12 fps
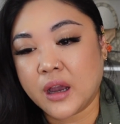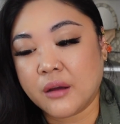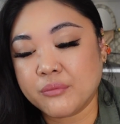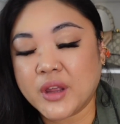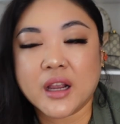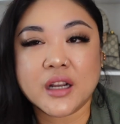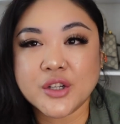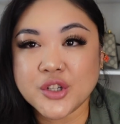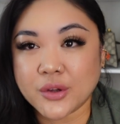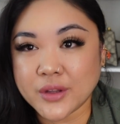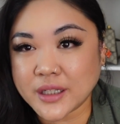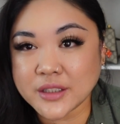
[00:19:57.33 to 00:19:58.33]
I'm not going to
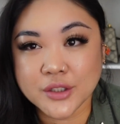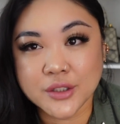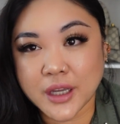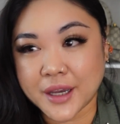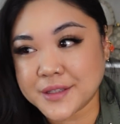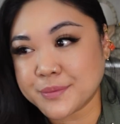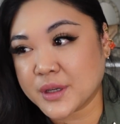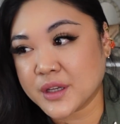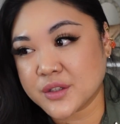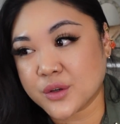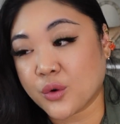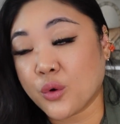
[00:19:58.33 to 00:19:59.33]
show that to you guys
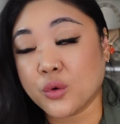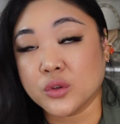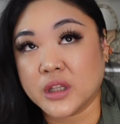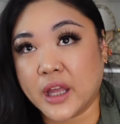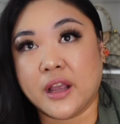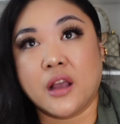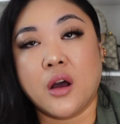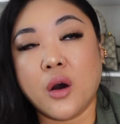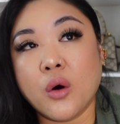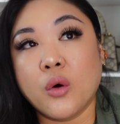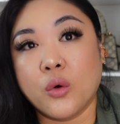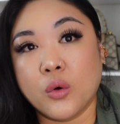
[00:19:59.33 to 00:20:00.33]
because they're old, like
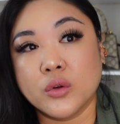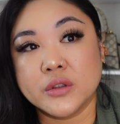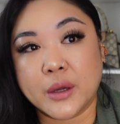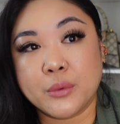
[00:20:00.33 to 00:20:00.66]
old.